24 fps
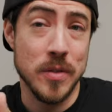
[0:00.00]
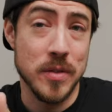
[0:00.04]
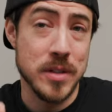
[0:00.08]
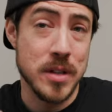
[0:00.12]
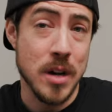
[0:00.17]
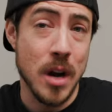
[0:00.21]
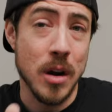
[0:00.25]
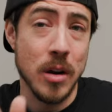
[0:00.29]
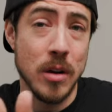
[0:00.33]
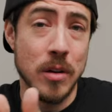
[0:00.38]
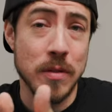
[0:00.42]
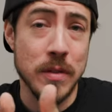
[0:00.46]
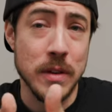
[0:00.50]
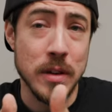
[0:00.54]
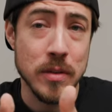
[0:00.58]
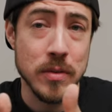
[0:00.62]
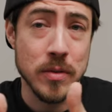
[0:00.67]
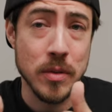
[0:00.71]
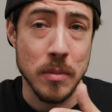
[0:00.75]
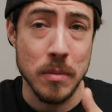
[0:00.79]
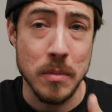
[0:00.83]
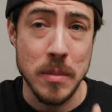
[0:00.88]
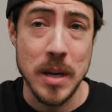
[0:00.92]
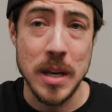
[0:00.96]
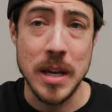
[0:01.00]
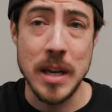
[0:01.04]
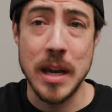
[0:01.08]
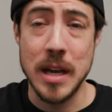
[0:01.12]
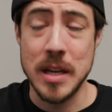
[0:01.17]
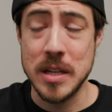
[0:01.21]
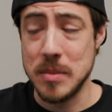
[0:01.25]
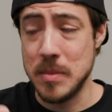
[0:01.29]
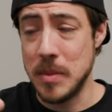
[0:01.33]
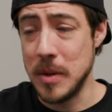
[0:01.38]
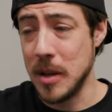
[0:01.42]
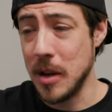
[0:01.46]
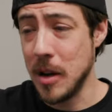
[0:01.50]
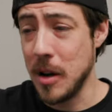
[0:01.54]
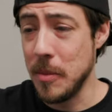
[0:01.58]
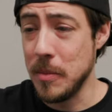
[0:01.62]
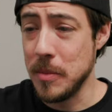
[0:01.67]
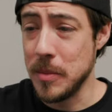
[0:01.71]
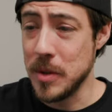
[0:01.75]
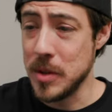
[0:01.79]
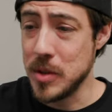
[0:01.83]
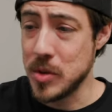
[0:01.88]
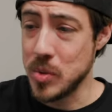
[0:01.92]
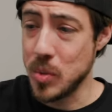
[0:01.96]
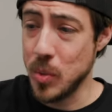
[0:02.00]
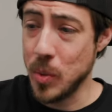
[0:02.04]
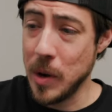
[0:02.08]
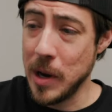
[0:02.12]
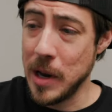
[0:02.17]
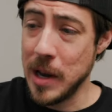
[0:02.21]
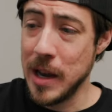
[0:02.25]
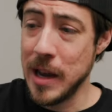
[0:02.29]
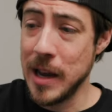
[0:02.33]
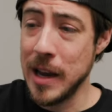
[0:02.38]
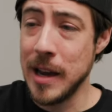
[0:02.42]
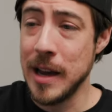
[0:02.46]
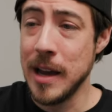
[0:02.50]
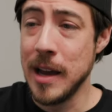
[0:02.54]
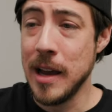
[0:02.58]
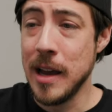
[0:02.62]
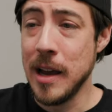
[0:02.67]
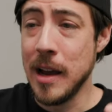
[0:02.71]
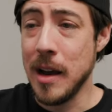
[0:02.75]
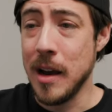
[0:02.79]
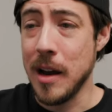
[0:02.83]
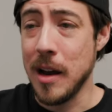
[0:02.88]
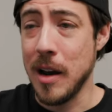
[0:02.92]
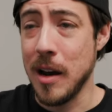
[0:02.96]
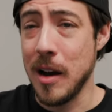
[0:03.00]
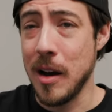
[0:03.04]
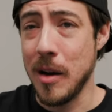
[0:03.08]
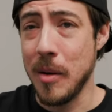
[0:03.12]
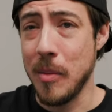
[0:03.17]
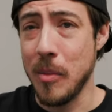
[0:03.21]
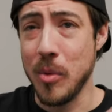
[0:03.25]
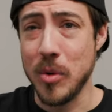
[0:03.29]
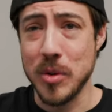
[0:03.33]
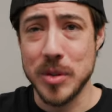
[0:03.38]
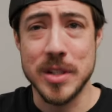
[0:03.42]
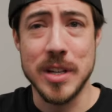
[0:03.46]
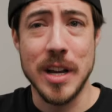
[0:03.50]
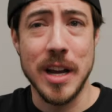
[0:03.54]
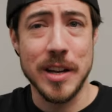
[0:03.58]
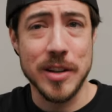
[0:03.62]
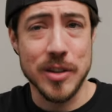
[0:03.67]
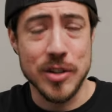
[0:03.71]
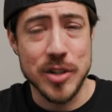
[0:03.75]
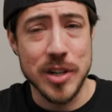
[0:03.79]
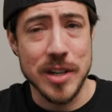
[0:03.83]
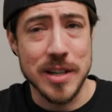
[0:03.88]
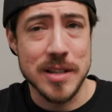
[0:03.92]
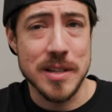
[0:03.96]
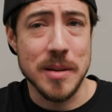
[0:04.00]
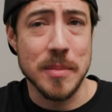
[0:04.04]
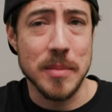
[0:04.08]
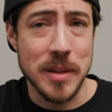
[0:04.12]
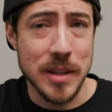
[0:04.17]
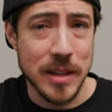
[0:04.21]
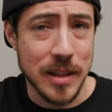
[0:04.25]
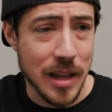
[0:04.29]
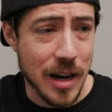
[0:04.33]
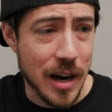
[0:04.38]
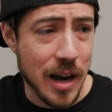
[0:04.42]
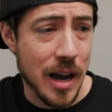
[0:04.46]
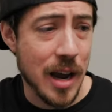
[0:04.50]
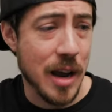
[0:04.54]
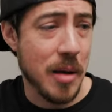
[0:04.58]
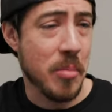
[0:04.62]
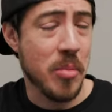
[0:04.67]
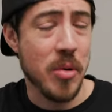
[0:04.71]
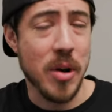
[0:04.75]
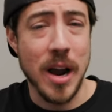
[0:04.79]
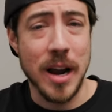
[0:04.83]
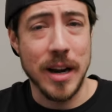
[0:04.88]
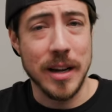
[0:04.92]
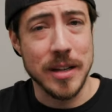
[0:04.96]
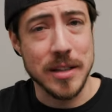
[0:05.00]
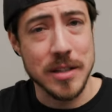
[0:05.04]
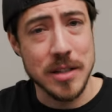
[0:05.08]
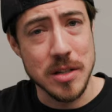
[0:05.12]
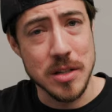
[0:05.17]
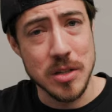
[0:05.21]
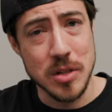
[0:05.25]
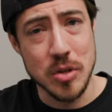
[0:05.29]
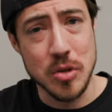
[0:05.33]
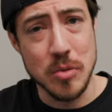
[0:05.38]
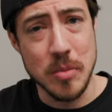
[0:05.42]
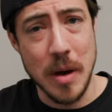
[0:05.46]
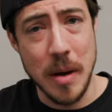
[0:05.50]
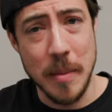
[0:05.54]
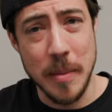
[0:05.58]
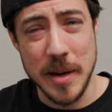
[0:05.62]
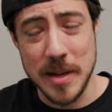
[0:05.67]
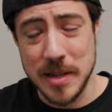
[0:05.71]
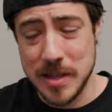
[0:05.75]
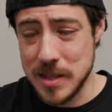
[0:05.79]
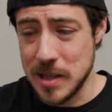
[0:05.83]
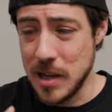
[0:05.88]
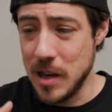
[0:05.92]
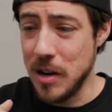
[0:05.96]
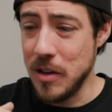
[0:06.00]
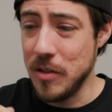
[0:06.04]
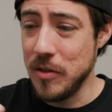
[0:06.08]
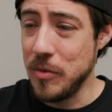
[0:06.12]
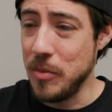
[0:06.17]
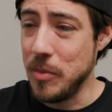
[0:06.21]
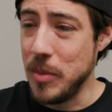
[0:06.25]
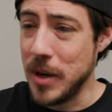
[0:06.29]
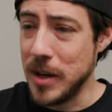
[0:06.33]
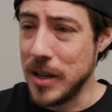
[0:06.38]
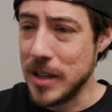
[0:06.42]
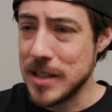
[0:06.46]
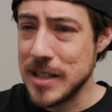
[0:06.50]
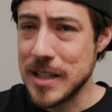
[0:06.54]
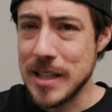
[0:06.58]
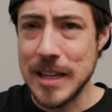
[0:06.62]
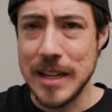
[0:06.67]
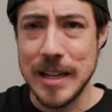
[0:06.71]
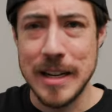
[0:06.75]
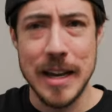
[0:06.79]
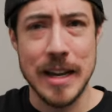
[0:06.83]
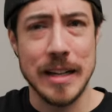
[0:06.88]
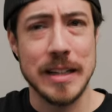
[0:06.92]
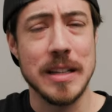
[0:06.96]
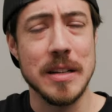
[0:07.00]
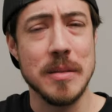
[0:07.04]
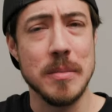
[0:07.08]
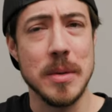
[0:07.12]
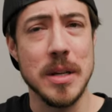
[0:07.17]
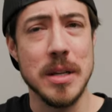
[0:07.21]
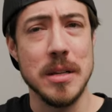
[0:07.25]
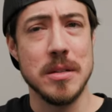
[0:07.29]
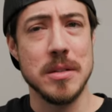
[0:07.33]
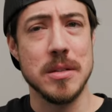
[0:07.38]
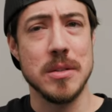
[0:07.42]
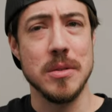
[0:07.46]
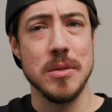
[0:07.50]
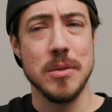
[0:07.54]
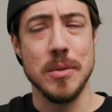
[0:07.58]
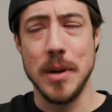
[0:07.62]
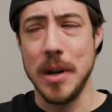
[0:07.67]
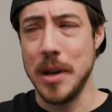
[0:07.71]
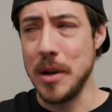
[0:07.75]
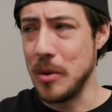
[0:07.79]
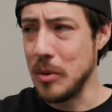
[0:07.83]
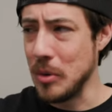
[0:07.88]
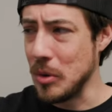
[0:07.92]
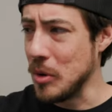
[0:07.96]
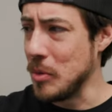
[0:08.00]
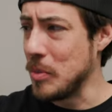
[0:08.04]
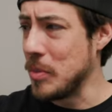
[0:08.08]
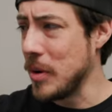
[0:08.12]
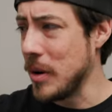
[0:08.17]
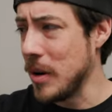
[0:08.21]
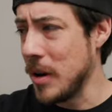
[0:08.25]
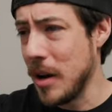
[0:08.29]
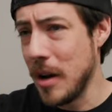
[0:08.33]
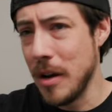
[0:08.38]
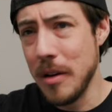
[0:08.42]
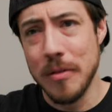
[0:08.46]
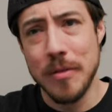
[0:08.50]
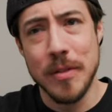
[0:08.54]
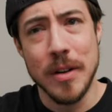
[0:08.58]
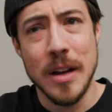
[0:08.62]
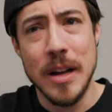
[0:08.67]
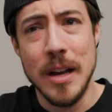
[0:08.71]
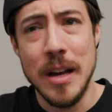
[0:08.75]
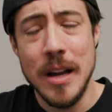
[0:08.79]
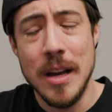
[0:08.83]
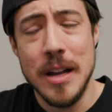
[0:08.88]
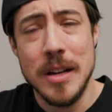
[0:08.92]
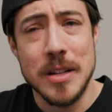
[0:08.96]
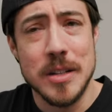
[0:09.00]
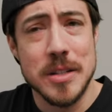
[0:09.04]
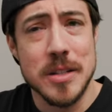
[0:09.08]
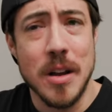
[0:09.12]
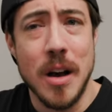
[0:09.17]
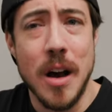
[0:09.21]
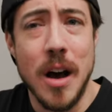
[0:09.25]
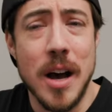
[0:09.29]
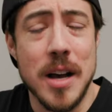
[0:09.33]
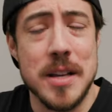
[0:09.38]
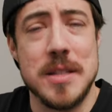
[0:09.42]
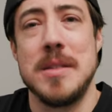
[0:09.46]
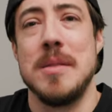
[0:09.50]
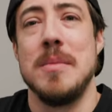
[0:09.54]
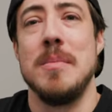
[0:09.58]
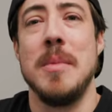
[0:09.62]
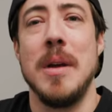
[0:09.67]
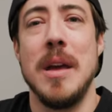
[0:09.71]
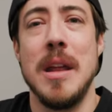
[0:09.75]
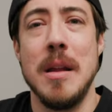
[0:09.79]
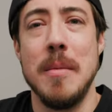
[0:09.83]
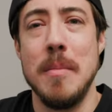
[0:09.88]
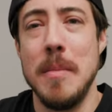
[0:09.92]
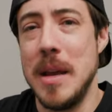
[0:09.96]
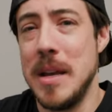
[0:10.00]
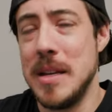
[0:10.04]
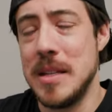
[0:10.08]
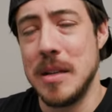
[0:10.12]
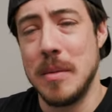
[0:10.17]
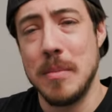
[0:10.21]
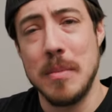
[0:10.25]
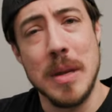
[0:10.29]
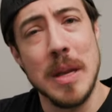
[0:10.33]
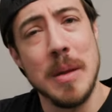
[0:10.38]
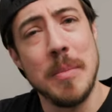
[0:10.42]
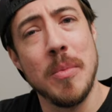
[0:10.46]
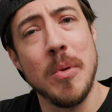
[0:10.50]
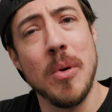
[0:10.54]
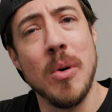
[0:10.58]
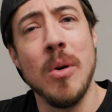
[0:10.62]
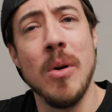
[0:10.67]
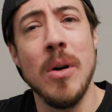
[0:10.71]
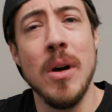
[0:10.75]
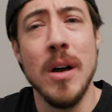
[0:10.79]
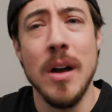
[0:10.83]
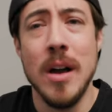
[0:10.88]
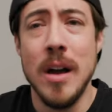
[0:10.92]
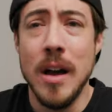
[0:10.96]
Photography for me has become this way um, where it's not just something that I practice and do by myself, but it's connected me to a group of just awesome and amazing people.